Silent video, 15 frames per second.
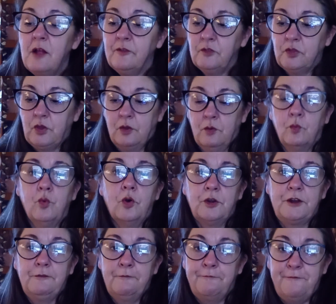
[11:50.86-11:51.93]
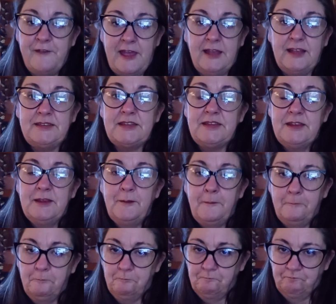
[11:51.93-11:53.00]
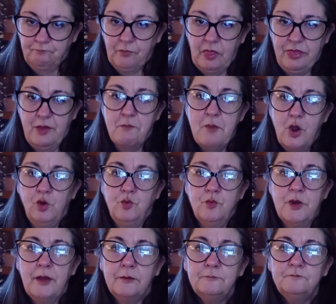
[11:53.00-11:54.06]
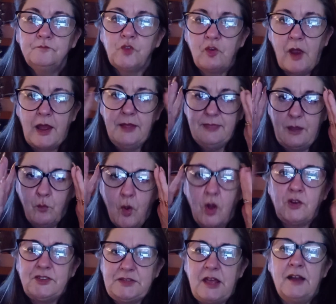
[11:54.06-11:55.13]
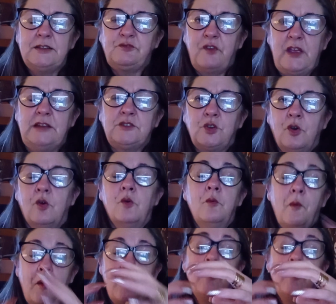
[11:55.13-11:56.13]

that would fit the moon, right? They're one size fits all.